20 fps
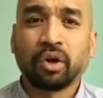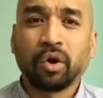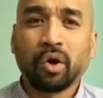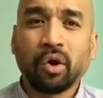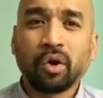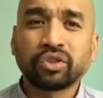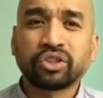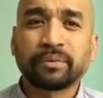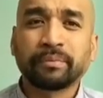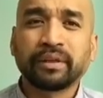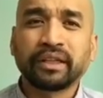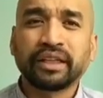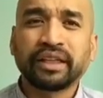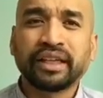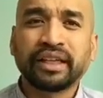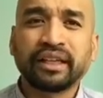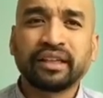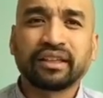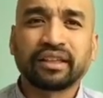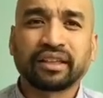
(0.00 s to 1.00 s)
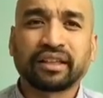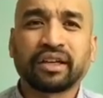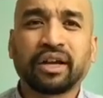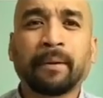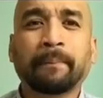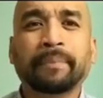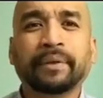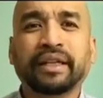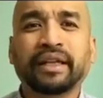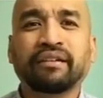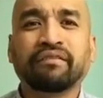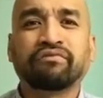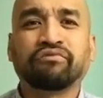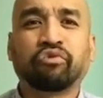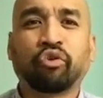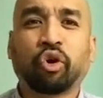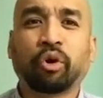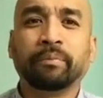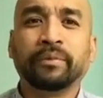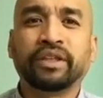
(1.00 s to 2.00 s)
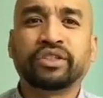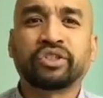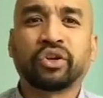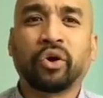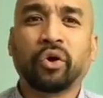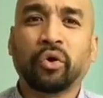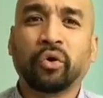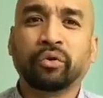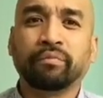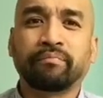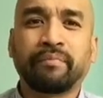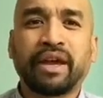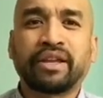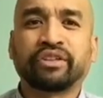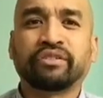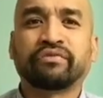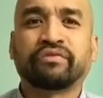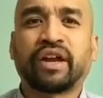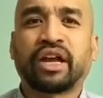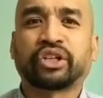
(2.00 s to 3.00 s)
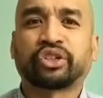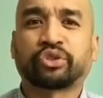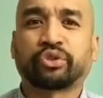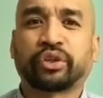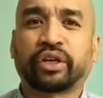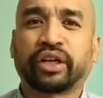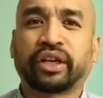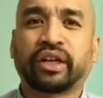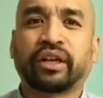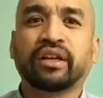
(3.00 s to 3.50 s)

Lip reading: Ultimately, the company formed its own manufacturing